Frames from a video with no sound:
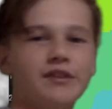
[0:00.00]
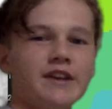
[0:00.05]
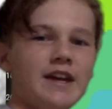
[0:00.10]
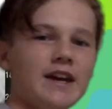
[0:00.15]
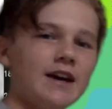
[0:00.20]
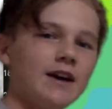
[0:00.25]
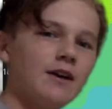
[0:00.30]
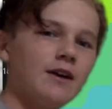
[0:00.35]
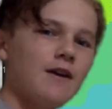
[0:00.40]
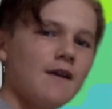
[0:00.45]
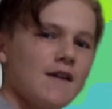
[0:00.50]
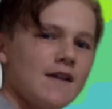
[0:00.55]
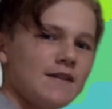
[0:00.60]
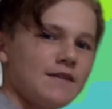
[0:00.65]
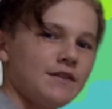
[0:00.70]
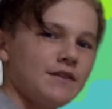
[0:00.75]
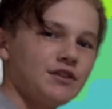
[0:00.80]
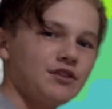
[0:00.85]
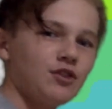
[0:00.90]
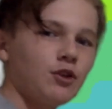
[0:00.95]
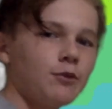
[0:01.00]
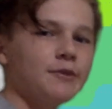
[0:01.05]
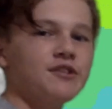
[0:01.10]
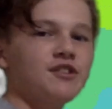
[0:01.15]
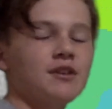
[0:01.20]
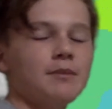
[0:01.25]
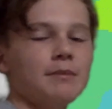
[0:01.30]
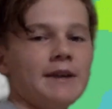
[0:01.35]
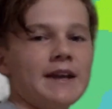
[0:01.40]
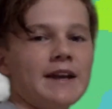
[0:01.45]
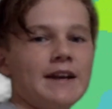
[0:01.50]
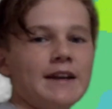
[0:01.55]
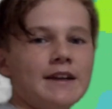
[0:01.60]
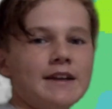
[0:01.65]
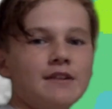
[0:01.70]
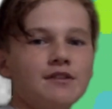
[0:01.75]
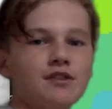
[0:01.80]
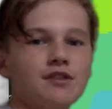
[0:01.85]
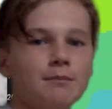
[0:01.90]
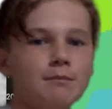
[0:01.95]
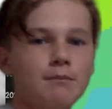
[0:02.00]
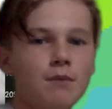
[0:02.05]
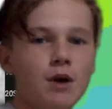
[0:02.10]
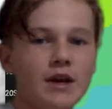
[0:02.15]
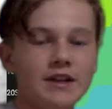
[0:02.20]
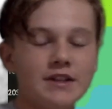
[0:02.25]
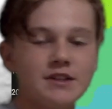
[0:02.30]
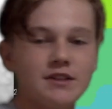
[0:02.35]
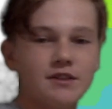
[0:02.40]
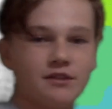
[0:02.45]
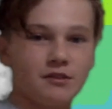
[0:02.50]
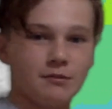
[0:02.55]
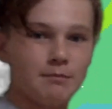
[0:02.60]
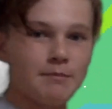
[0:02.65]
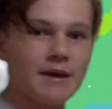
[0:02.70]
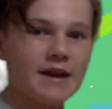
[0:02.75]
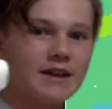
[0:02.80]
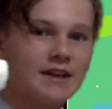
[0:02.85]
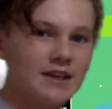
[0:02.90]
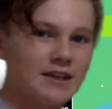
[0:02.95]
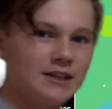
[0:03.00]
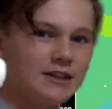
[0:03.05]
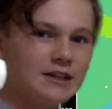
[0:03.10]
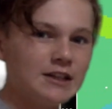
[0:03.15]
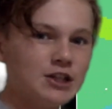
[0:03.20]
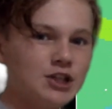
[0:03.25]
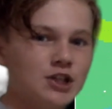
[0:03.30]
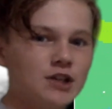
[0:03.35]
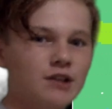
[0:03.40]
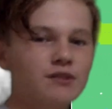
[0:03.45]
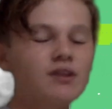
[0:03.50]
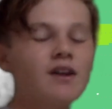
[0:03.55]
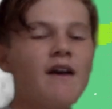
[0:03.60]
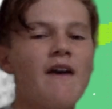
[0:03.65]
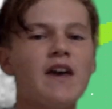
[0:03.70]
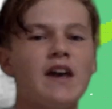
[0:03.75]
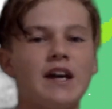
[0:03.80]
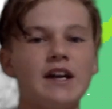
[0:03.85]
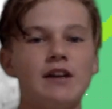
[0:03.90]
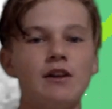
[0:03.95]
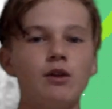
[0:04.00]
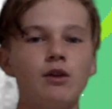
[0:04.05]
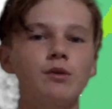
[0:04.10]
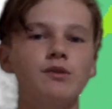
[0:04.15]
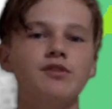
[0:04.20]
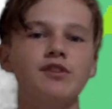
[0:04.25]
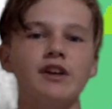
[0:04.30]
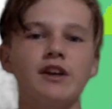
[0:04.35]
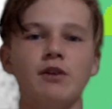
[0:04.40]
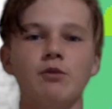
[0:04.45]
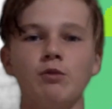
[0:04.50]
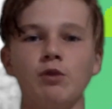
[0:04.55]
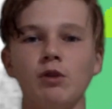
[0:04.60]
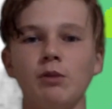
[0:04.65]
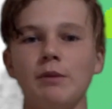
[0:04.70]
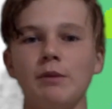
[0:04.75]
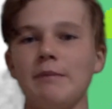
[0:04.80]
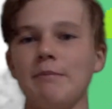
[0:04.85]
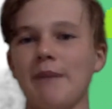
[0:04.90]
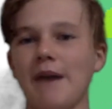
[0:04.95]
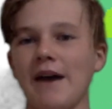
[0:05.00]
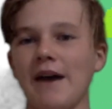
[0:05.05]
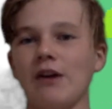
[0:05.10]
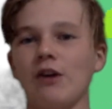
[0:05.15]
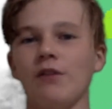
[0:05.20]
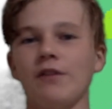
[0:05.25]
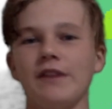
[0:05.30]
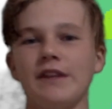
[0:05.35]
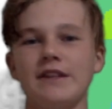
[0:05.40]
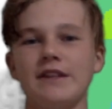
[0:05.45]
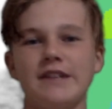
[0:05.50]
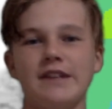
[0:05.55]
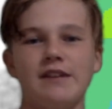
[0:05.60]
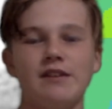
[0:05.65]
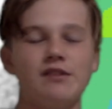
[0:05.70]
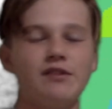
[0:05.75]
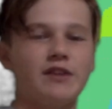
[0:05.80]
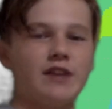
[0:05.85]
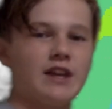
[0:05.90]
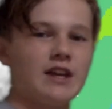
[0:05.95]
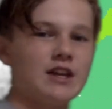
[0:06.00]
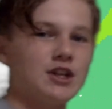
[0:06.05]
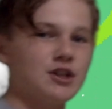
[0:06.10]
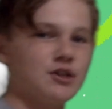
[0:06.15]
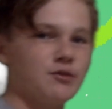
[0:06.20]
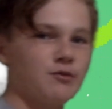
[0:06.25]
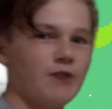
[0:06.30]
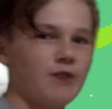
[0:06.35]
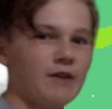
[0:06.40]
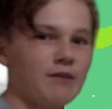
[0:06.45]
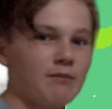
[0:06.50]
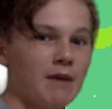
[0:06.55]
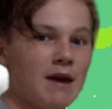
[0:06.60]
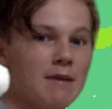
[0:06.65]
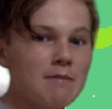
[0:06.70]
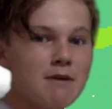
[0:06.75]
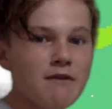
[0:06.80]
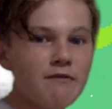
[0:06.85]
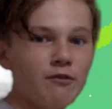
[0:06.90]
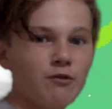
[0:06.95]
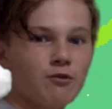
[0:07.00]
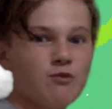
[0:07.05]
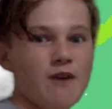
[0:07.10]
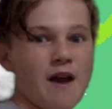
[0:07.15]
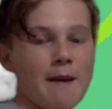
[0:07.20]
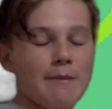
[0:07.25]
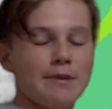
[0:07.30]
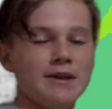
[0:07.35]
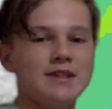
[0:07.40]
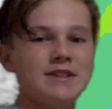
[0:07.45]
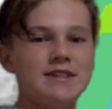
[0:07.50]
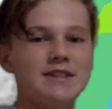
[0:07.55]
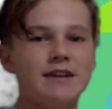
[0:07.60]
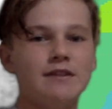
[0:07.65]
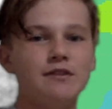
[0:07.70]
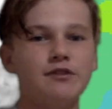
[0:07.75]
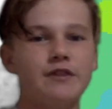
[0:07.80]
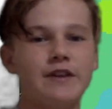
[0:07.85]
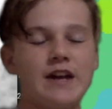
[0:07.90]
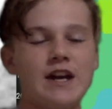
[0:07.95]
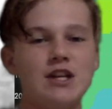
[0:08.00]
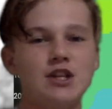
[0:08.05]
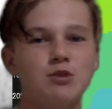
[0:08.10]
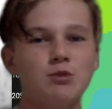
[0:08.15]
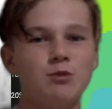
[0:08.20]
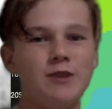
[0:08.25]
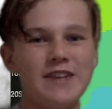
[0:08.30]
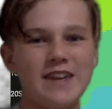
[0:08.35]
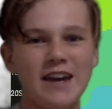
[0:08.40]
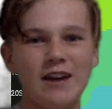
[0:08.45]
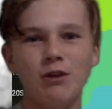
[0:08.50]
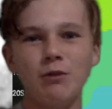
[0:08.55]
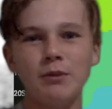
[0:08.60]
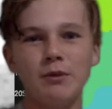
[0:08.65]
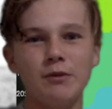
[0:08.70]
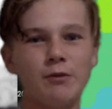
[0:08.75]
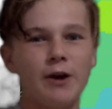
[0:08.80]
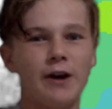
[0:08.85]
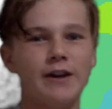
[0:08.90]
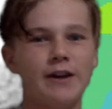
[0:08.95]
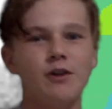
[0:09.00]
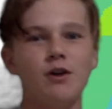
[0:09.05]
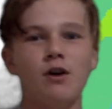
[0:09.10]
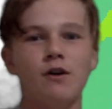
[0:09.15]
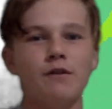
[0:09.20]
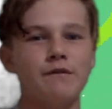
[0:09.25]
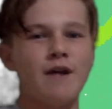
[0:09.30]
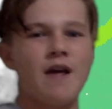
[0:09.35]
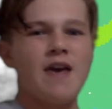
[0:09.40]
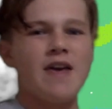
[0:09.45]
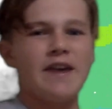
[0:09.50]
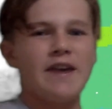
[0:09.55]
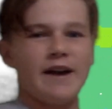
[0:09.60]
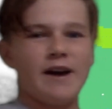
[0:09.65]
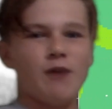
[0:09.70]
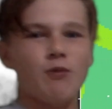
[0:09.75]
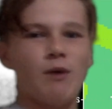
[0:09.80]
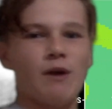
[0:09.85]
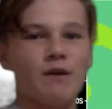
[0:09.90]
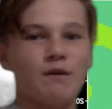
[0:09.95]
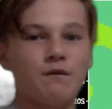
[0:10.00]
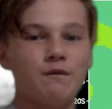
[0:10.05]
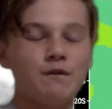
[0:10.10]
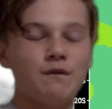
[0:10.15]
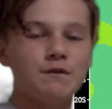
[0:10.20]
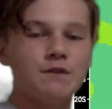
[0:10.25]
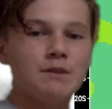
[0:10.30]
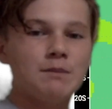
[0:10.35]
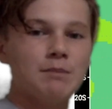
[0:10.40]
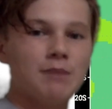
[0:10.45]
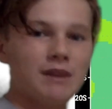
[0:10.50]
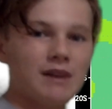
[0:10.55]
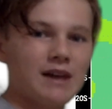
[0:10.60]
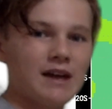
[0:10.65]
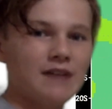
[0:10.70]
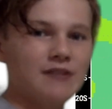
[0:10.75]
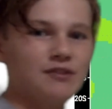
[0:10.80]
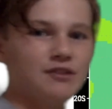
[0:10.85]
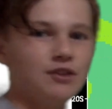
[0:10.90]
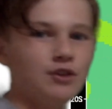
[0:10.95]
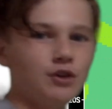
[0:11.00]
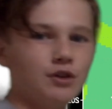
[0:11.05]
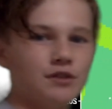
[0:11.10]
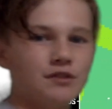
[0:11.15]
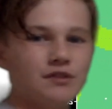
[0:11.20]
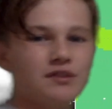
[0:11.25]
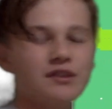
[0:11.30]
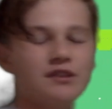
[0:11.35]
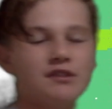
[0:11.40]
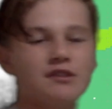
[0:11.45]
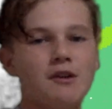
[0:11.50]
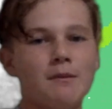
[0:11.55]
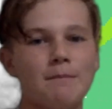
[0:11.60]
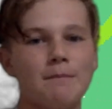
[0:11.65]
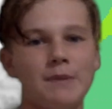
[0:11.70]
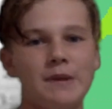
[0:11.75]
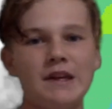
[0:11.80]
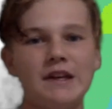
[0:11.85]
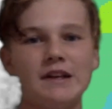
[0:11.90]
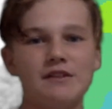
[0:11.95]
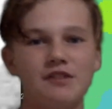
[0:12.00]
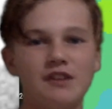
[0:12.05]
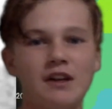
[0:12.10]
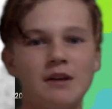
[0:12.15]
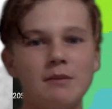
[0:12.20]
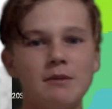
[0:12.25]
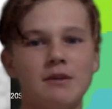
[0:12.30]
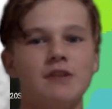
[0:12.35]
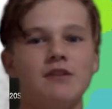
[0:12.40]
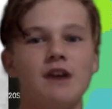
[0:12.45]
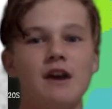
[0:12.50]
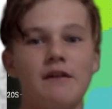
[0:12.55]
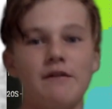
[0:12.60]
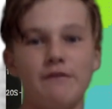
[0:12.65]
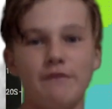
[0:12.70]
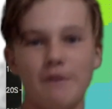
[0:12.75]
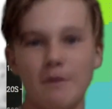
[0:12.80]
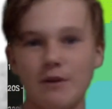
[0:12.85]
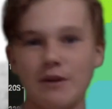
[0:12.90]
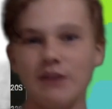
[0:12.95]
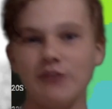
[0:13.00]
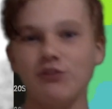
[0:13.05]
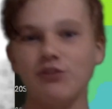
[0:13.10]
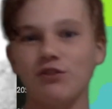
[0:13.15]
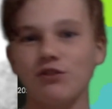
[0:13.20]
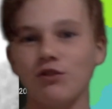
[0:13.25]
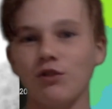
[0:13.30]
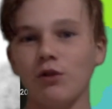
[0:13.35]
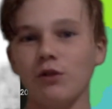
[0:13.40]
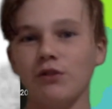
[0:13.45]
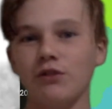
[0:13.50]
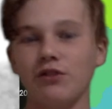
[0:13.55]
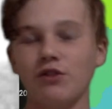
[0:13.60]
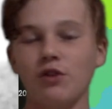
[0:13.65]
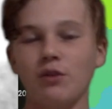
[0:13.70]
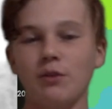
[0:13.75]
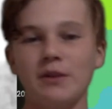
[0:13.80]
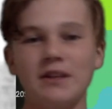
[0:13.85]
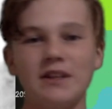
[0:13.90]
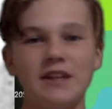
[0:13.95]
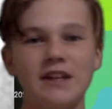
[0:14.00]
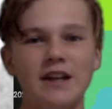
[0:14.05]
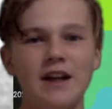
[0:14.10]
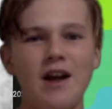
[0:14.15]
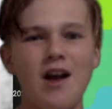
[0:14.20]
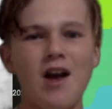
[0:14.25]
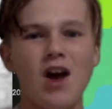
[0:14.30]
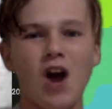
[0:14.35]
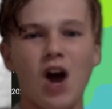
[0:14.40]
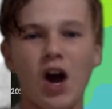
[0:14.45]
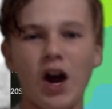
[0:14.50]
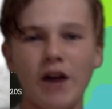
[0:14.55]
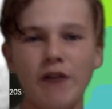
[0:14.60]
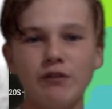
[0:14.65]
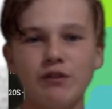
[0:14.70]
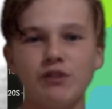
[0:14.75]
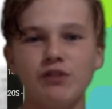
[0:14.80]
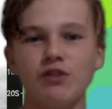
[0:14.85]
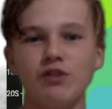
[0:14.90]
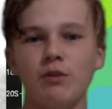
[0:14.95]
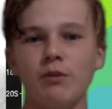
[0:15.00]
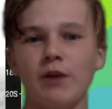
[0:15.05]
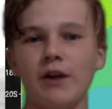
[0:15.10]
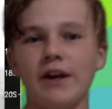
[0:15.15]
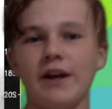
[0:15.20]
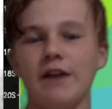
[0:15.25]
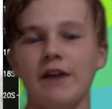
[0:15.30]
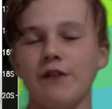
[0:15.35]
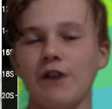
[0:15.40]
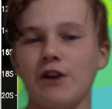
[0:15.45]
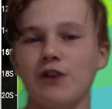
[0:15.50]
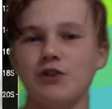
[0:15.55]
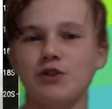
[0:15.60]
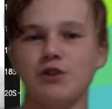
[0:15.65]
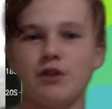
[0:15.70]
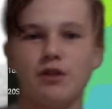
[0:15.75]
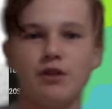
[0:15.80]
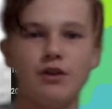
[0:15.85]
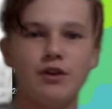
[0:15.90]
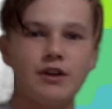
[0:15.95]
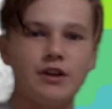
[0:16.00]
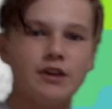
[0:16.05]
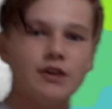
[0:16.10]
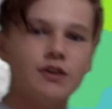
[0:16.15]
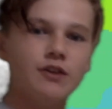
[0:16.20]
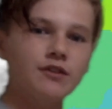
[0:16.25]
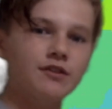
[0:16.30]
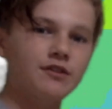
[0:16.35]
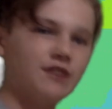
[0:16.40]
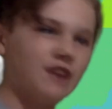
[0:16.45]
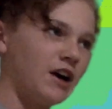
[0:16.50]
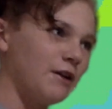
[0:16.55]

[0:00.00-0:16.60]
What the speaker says: Now, the storm is going to be heading into some better conditions, and it looks like it will be back on the intensification run, maybe even rapid intensification. We cannot be riding off a 150 plus knot system here. It's going to be a very strong storm indeed. I have the storm right now of 130 knots.